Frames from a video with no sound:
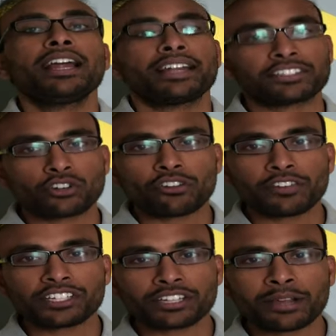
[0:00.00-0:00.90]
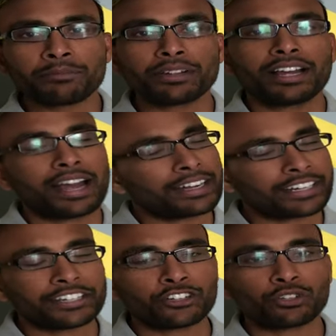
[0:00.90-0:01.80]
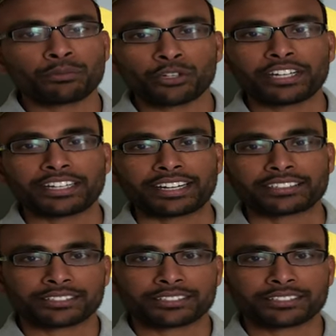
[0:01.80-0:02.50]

Let's not waste time and get into the more details.